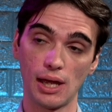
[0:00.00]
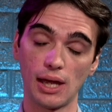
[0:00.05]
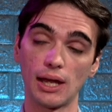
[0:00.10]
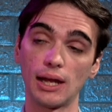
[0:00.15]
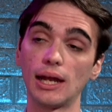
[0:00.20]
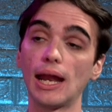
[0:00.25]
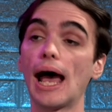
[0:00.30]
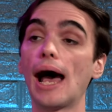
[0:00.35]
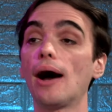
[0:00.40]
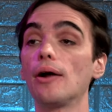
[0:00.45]

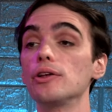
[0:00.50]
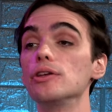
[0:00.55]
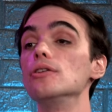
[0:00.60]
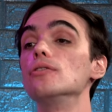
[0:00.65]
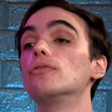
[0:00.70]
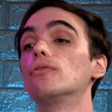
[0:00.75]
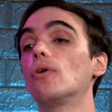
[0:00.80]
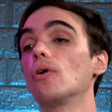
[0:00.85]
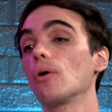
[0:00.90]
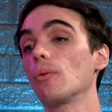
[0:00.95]
And how do you
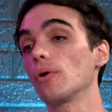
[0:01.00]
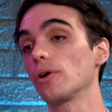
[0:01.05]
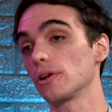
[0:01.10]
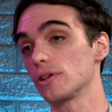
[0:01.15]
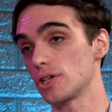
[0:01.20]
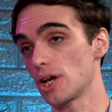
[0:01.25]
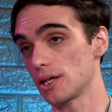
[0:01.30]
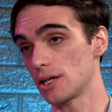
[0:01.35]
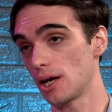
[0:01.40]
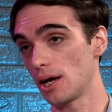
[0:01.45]
forward
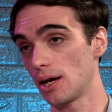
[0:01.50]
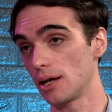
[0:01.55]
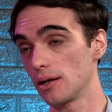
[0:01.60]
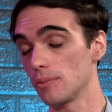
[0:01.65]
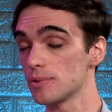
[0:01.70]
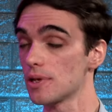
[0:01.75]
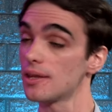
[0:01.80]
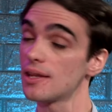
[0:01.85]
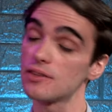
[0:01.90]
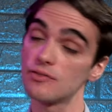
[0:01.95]
agenda
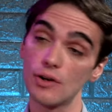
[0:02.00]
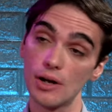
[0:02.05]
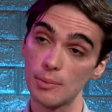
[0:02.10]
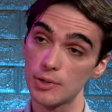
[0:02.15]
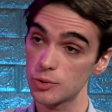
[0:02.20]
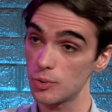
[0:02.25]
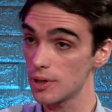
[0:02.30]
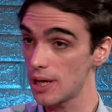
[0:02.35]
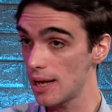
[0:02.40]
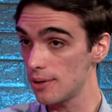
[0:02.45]
items? And that's very
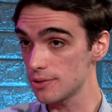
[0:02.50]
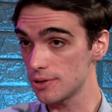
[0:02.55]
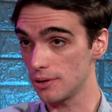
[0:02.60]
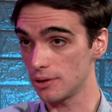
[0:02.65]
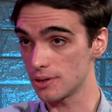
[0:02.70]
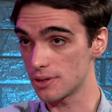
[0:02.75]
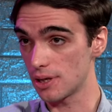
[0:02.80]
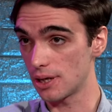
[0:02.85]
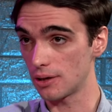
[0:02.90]
much what council is like.